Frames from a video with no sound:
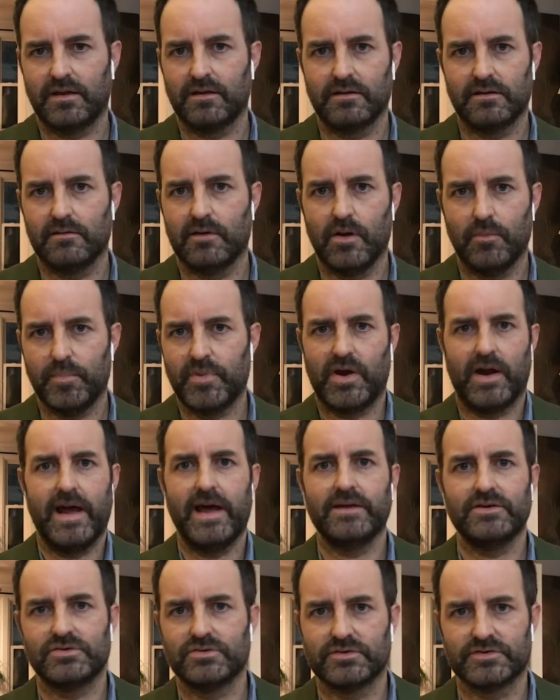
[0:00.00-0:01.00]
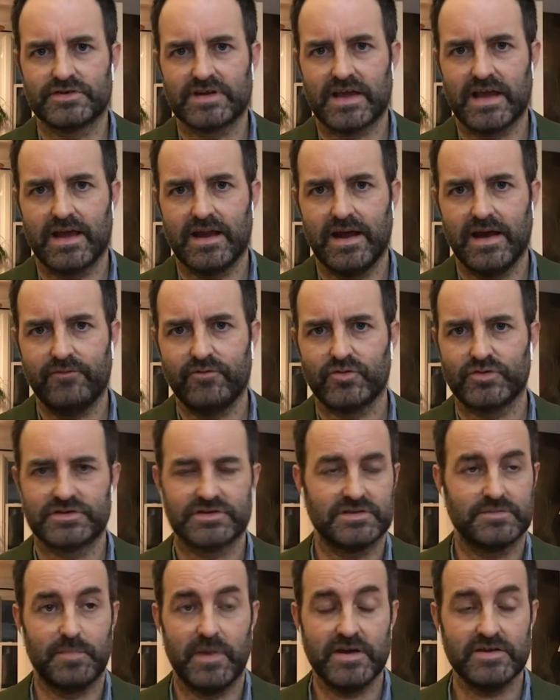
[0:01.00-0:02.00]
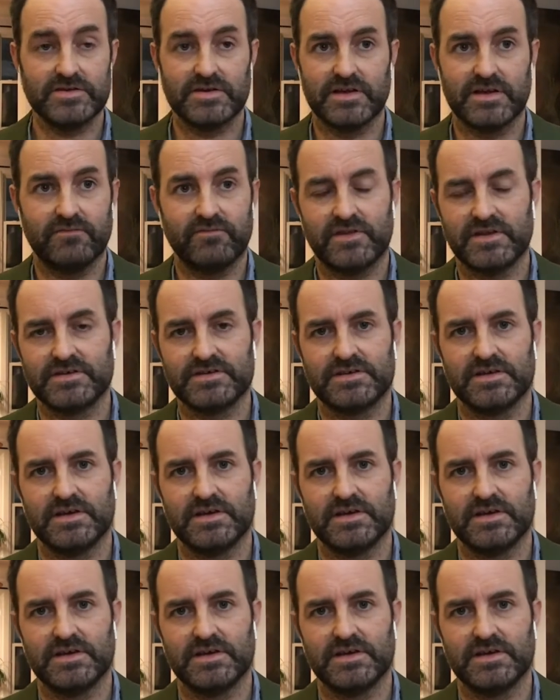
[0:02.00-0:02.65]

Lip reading: up your hand tools again afterwards, especially if this